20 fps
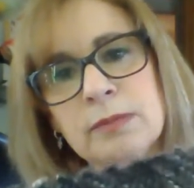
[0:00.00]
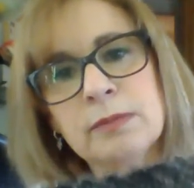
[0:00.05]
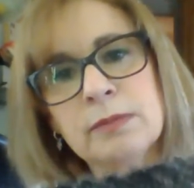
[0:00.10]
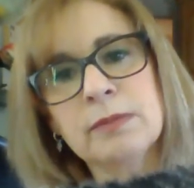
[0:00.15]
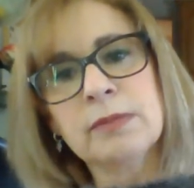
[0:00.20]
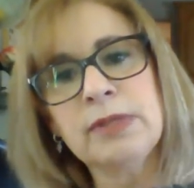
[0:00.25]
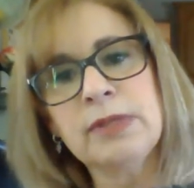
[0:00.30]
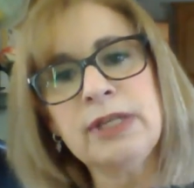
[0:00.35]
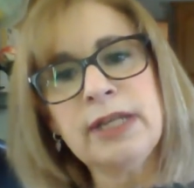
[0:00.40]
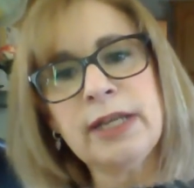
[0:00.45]

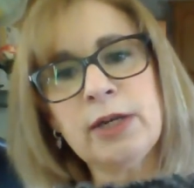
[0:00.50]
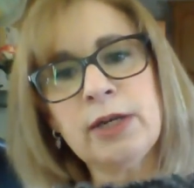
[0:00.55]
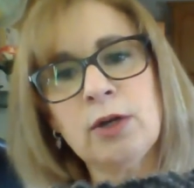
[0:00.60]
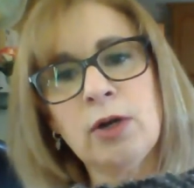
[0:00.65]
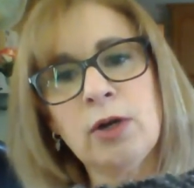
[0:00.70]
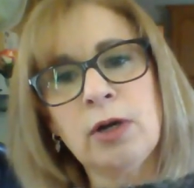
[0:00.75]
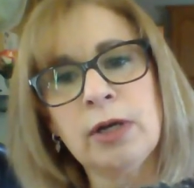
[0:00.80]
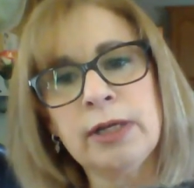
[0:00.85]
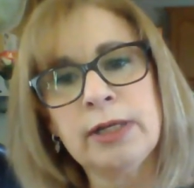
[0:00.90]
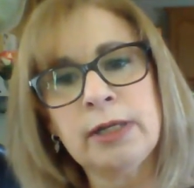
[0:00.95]
knit
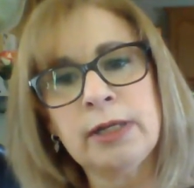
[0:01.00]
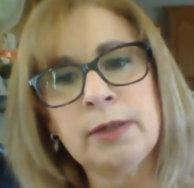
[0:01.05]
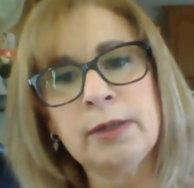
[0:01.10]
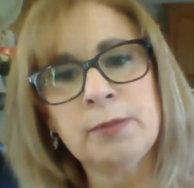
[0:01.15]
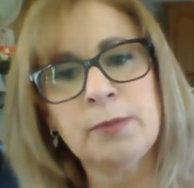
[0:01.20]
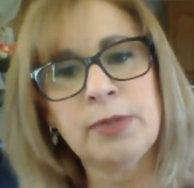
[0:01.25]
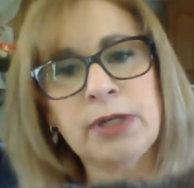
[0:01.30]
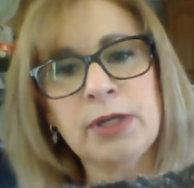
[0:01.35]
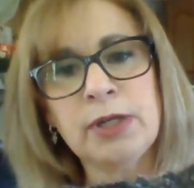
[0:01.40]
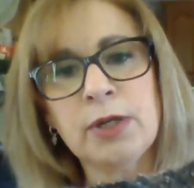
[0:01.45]
on
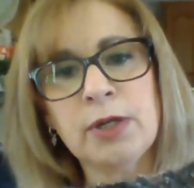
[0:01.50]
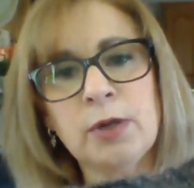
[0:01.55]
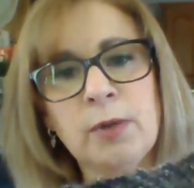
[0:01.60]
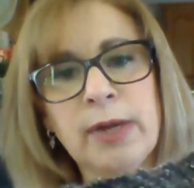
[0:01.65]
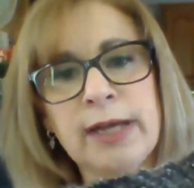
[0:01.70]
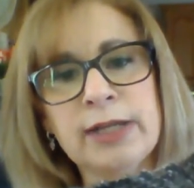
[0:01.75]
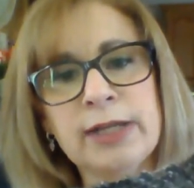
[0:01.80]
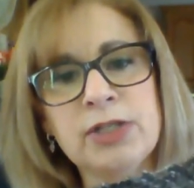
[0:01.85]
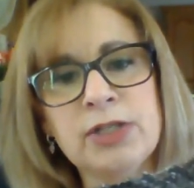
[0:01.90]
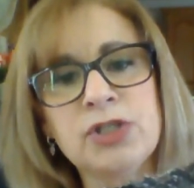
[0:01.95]
picot
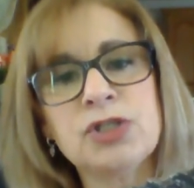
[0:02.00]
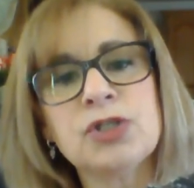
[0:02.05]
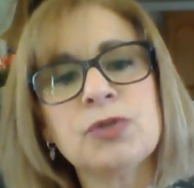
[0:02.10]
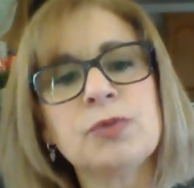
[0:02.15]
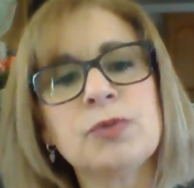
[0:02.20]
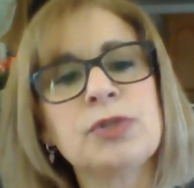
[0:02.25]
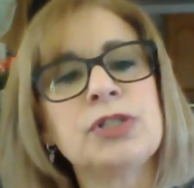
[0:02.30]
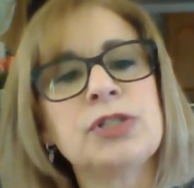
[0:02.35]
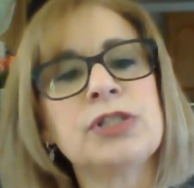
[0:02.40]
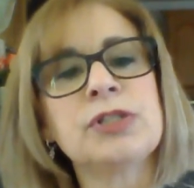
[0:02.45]
edge,
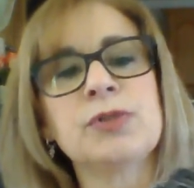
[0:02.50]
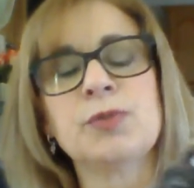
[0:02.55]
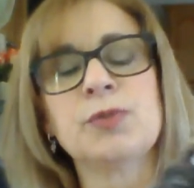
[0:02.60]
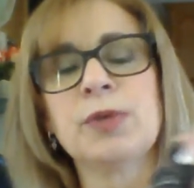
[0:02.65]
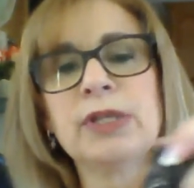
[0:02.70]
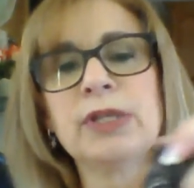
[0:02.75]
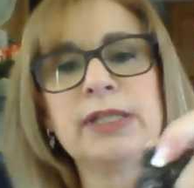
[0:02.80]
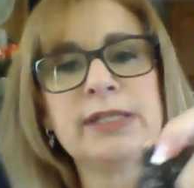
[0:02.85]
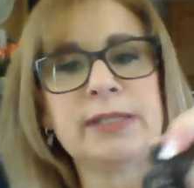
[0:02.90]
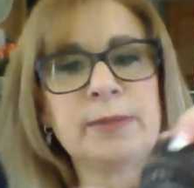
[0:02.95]
which is
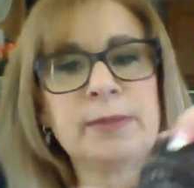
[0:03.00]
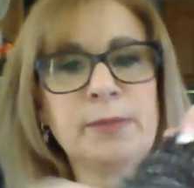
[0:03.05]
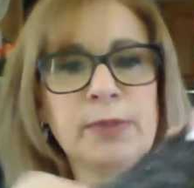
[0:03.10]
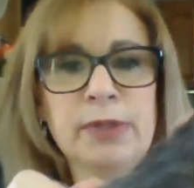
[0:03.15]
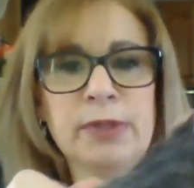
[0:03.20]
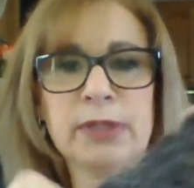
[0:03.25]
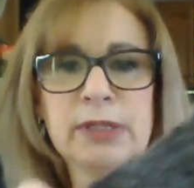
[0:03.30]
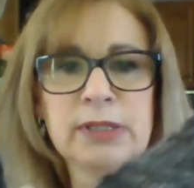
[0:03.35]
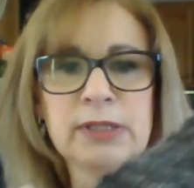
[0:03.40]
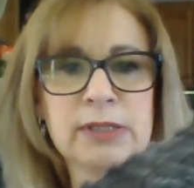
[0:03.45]
really
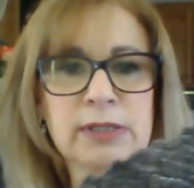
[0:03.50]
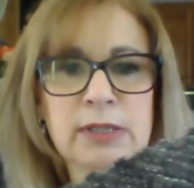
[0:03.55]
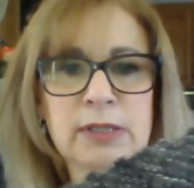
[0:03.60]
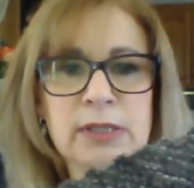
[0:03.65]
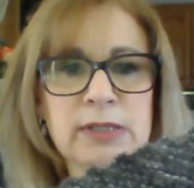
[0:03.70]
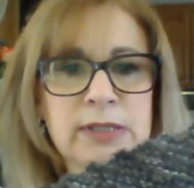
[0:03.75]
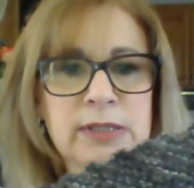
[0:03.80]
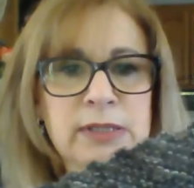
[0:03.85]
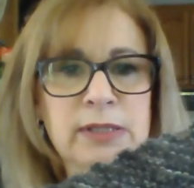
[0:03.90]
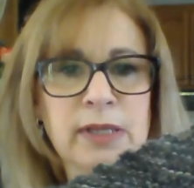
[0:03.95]
simple.
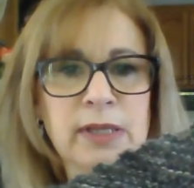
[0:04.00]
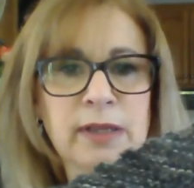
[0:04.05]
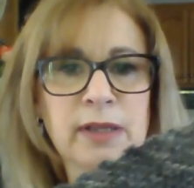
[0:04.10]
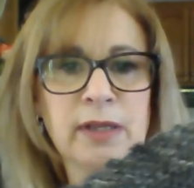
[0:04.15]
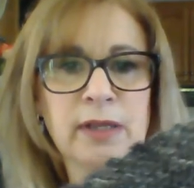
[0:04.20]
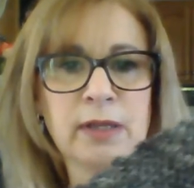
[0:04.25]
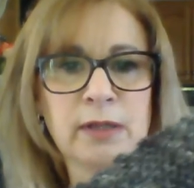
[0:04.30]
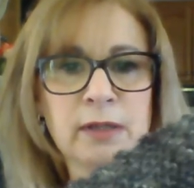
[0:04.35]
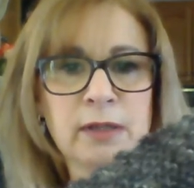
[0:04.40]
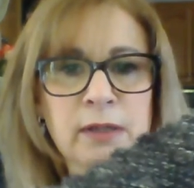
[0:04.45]
It's
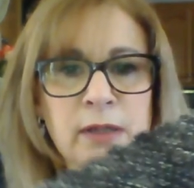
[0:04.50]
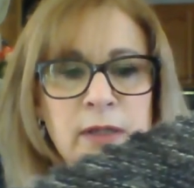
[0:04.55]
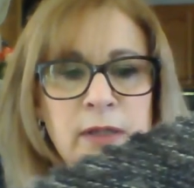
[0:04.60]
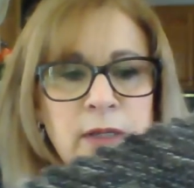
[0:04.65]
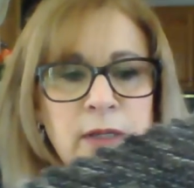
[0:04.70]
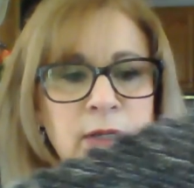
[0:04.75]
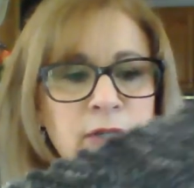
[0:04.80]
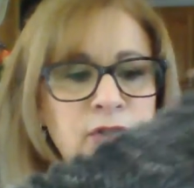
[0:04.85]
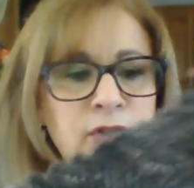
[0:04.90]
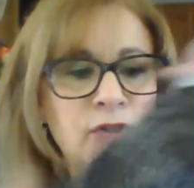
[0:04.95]
nothing
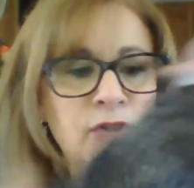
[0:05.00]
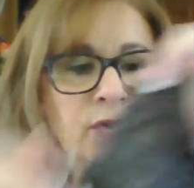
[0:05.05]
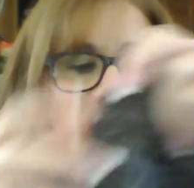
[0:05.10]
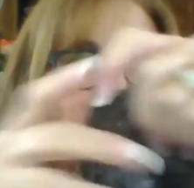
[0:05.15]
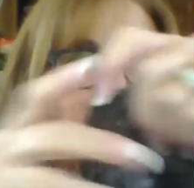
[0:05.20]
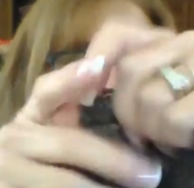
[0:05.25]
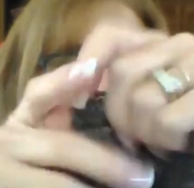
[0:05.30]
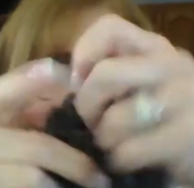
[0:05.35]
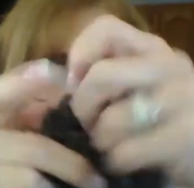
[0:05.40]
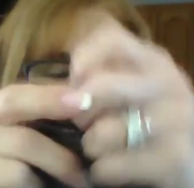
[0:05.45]
too
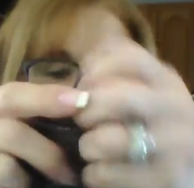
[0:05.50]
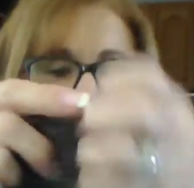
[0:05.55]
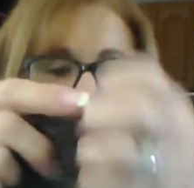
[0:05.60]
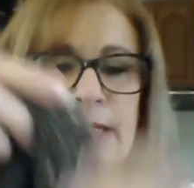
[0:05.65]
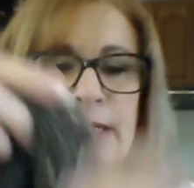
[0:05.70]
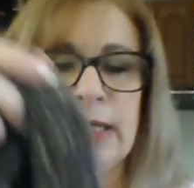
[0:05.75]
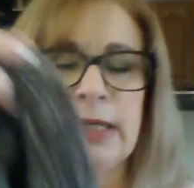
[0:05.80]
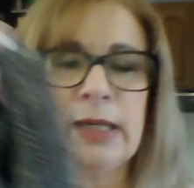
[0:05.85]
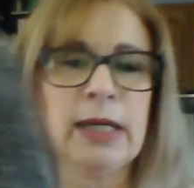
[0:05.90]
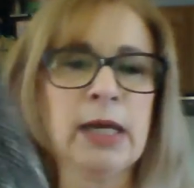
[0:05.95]

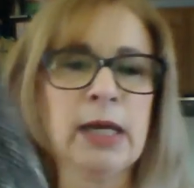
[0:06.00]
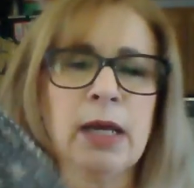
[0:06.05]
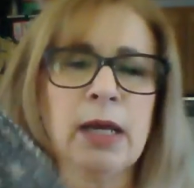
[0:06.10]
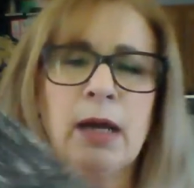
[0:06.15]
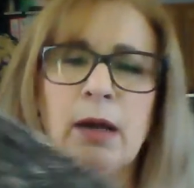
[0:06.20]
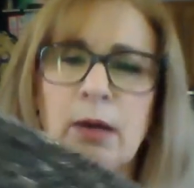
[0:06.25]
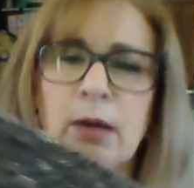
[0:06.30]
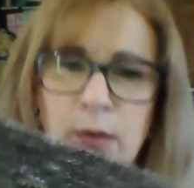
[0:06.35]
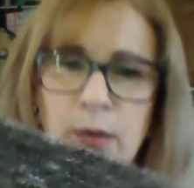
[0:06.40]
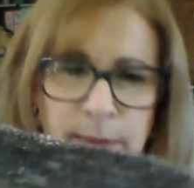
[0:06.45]
complicated.
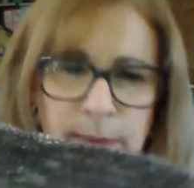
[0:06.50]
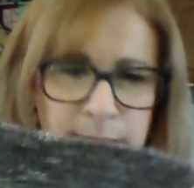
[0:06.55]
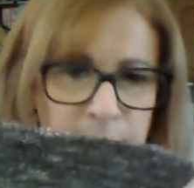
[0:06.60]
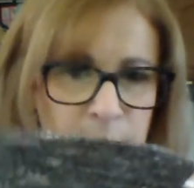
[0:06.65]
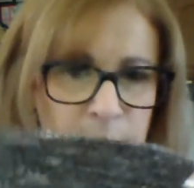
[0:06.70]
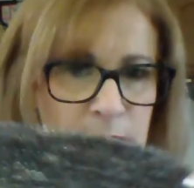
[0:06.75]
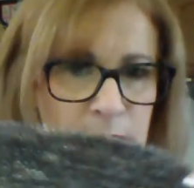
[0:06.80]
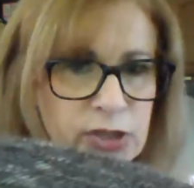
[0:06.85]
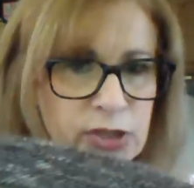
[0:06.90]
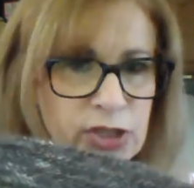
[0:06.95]
Oh my
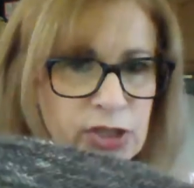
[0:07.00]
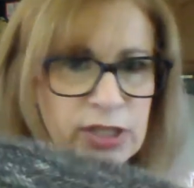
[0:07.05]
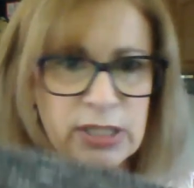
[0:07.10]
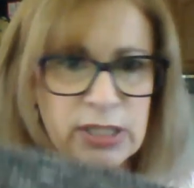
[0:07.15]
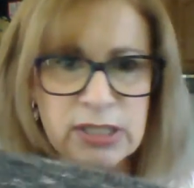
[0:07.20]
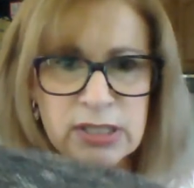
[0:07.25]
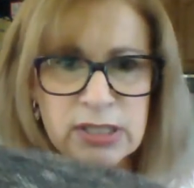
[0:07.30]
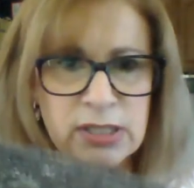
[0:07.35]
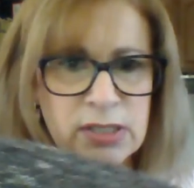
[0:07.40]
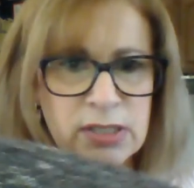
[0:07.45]
gosh,
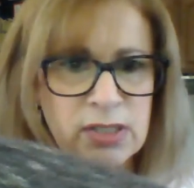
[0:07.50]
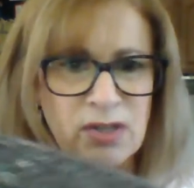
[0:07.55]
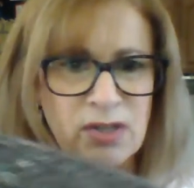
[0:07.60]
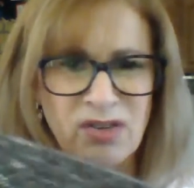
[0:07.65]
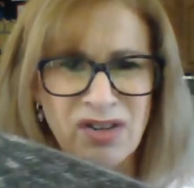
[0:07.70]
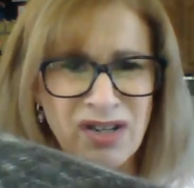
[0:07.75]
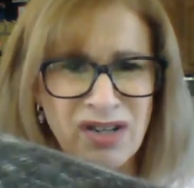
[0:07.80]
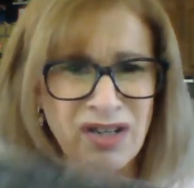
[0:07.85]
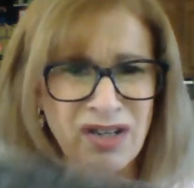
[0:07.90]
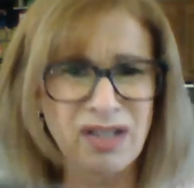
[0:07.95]
this
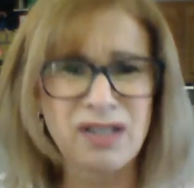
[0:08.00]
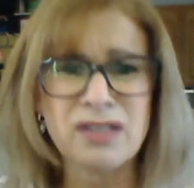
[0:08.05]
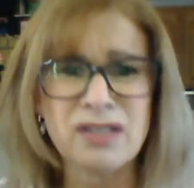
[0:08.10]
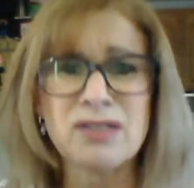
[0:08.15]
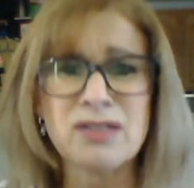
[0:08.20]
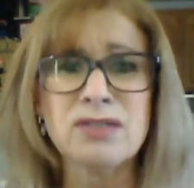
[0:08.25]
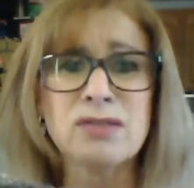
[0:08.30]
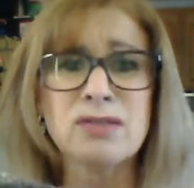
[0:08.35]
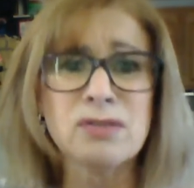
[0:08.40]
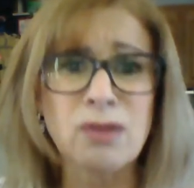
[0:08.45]
yarn
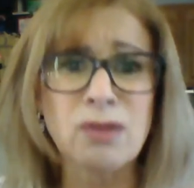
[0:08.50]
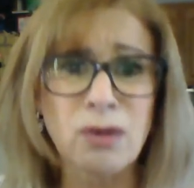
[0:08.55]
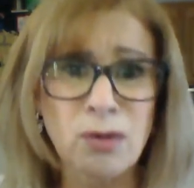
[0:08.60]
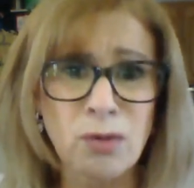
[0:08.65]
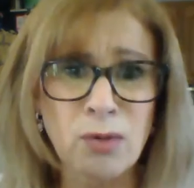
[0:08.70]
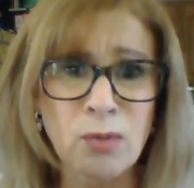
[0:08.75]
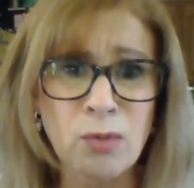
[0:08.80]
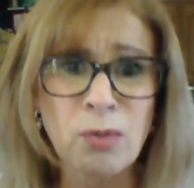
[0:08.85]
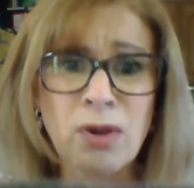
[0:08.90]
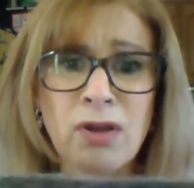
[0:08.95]
is
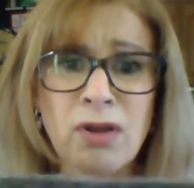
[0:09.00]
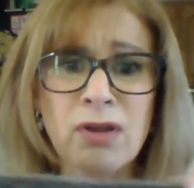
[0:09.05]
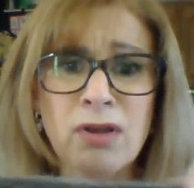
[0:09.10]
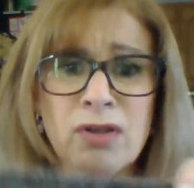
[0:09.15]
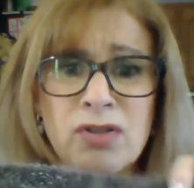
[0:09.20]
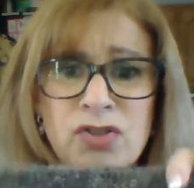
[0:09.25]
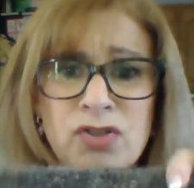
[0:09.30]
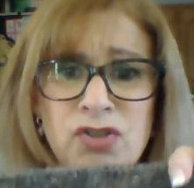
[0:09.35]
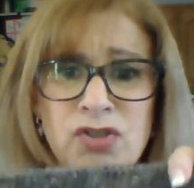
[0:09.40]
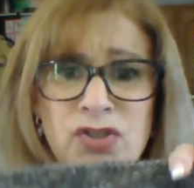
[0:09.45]

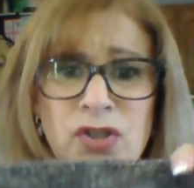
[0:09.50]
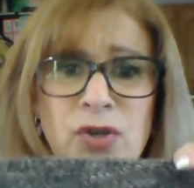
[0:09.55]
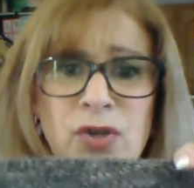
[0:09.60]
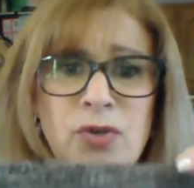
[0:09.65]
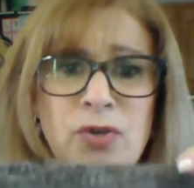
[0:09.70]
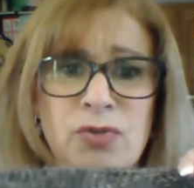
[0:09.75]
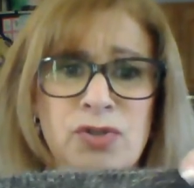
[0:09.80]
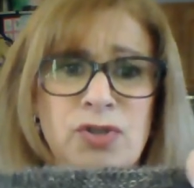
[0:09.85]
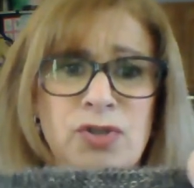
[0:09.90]
so